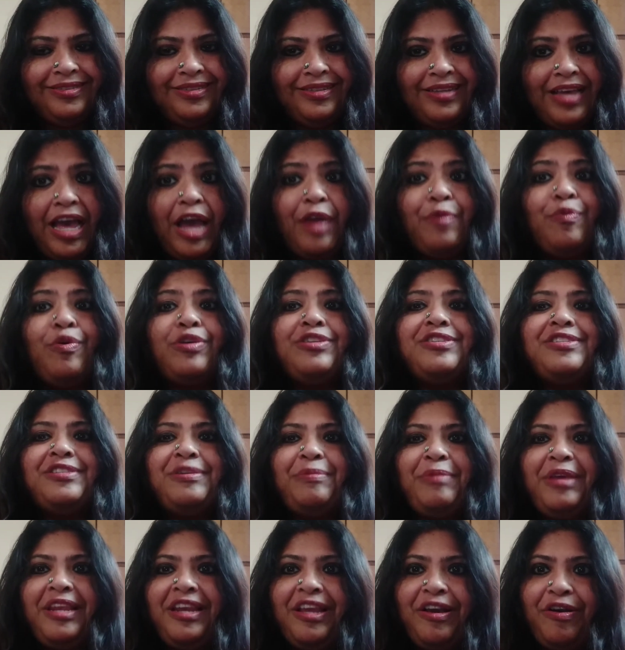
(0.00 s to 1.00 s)
And what is the
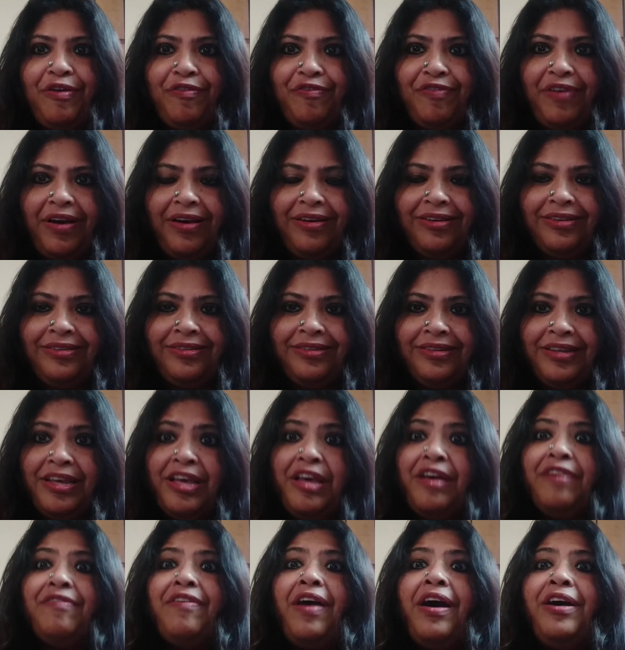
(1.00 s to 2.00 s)
meaning of Vahan?
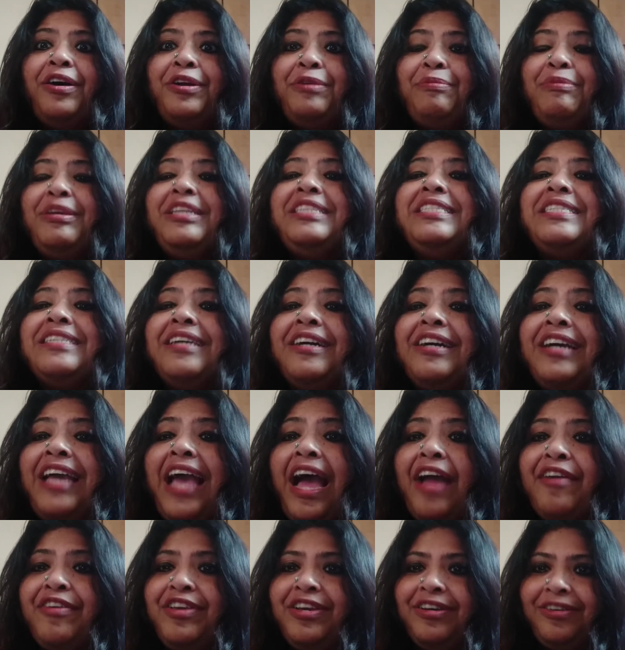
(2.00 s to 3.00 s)
Vahan means a
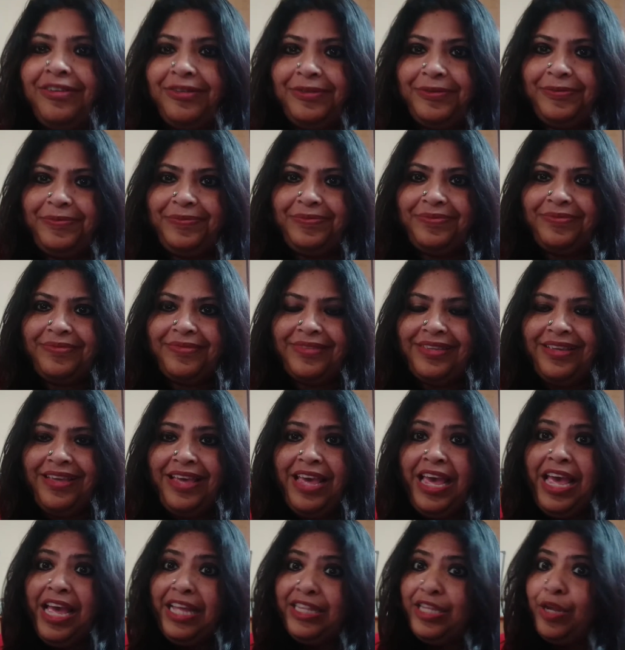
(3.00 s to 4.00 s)
carrier.
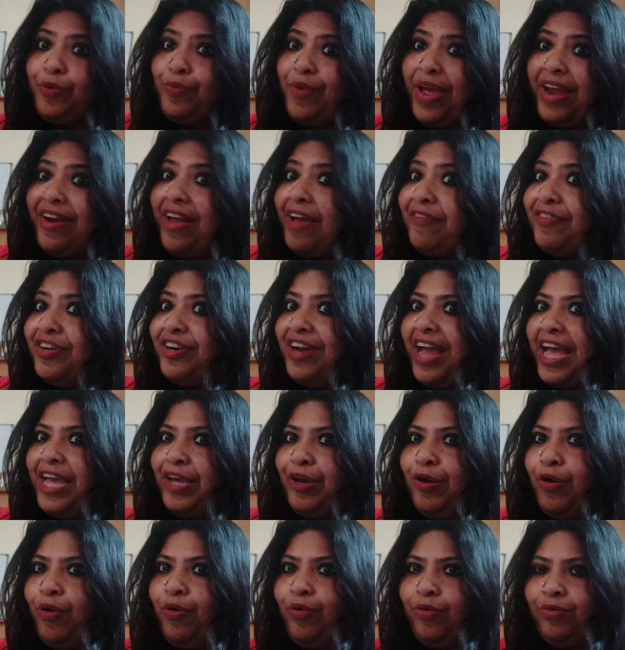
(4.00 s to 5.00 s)
That wherever I
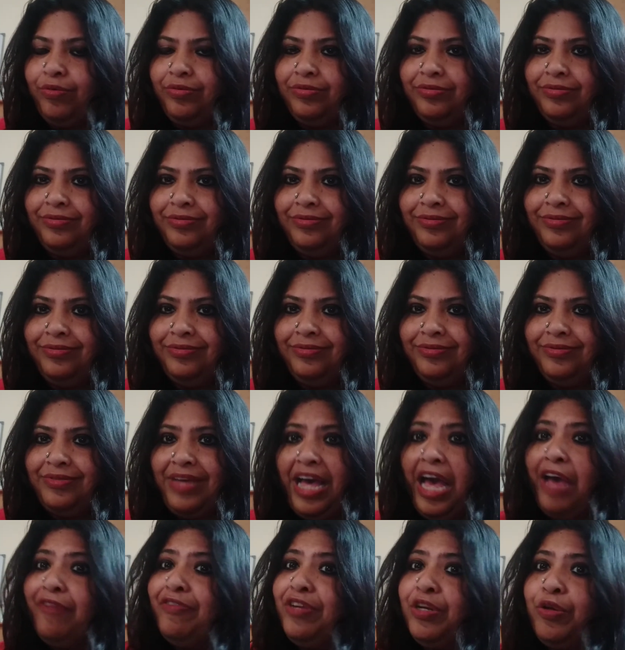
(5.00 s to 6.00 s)
go,
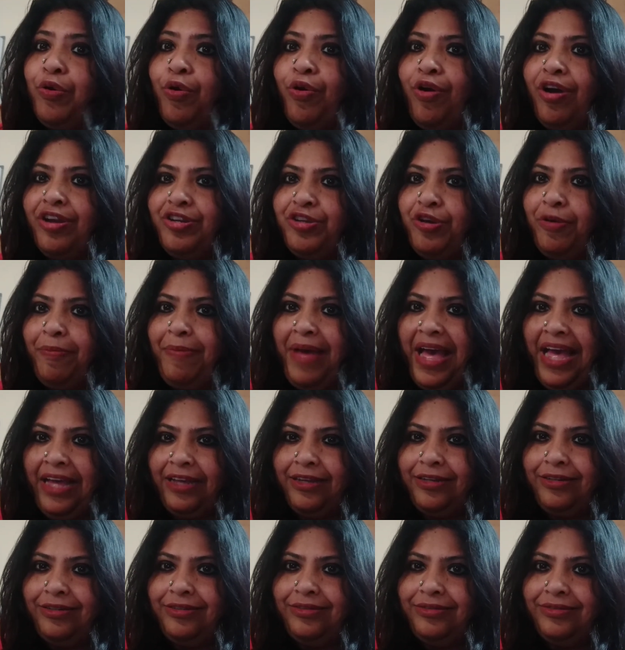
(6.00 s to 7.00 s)
I will go on your
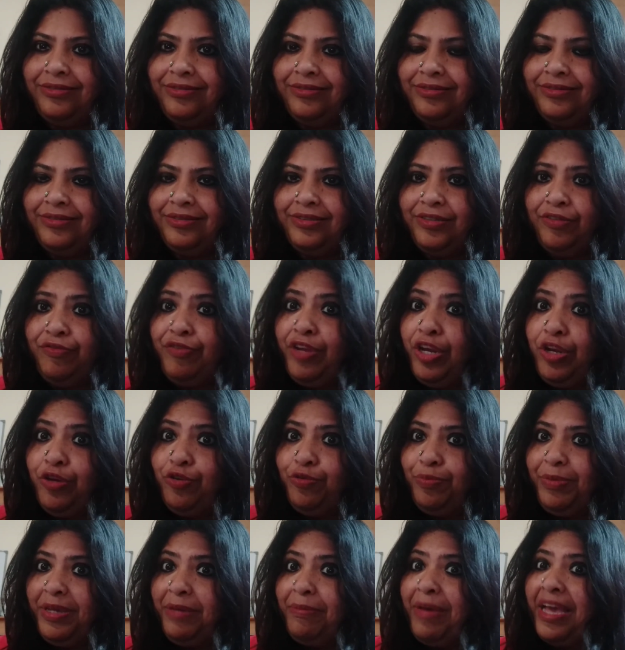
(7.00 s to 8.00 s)
back. Will you
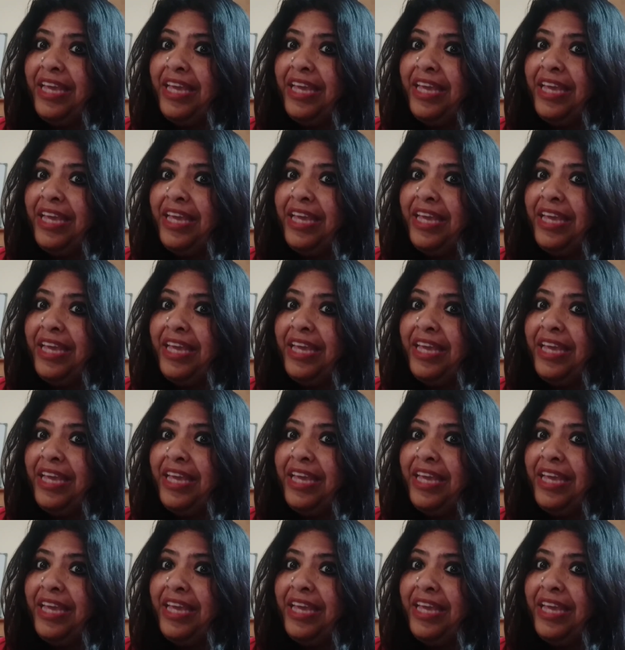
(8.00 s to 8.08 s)
be my